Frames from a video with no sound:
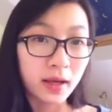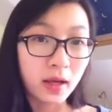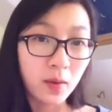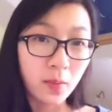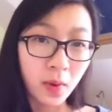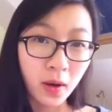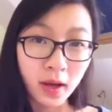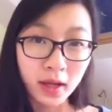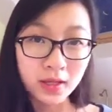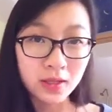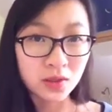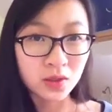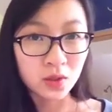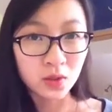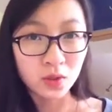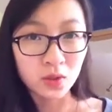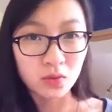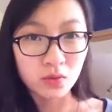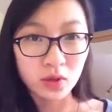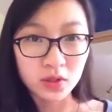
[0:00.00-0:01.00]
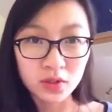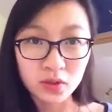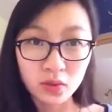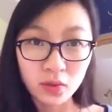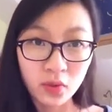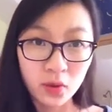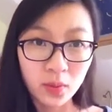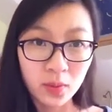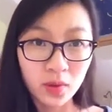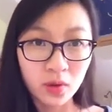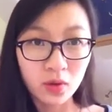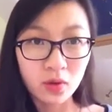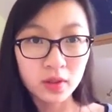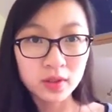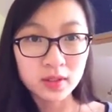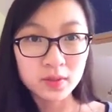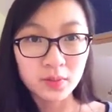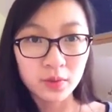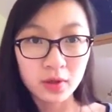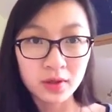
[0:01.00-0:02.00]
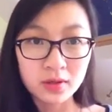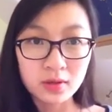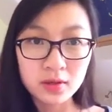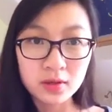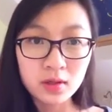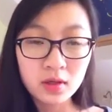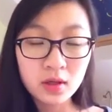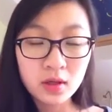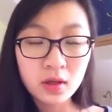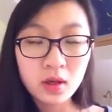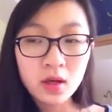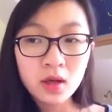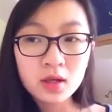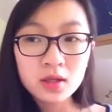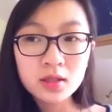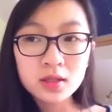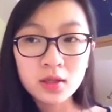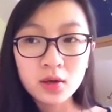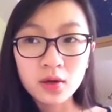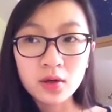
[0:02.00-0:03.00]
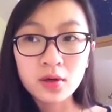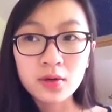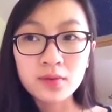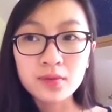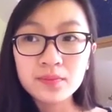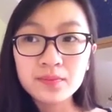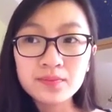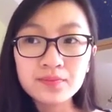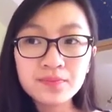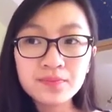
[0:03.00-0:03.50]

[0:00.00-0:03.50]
applying to Russell Group in Oxbridge. So